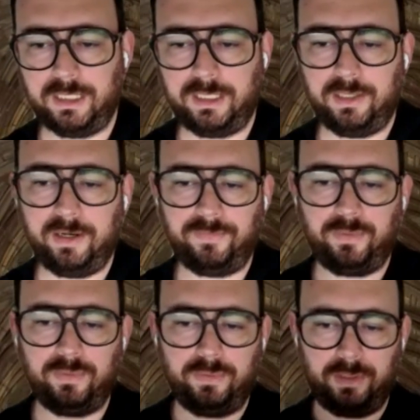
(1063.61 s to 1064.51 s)
you have
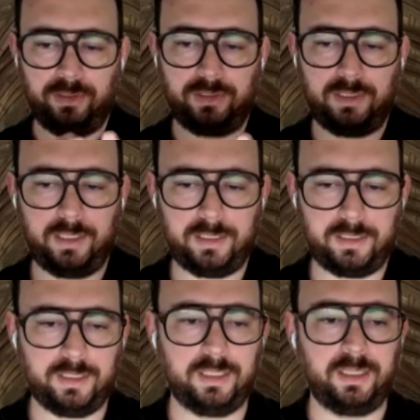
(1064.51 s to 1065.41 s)
to
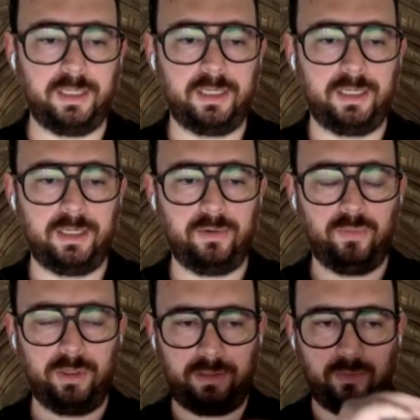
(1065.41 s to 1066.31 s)
understand
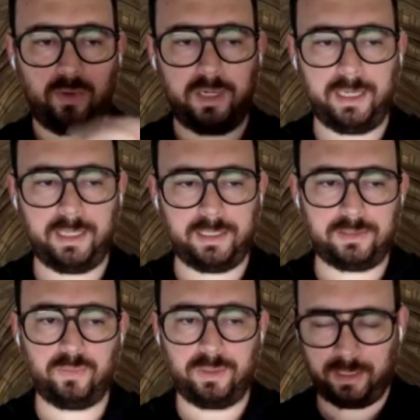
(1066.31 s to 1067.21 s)
what the y
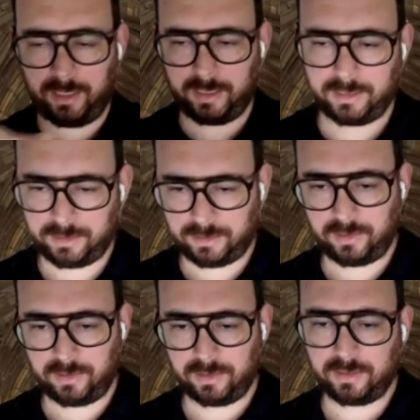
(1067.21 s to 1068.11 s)
is, what the x's
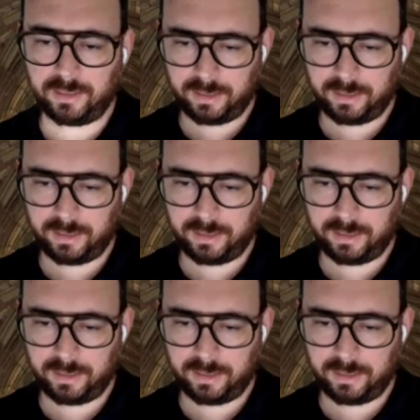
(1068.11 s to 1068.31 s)
are,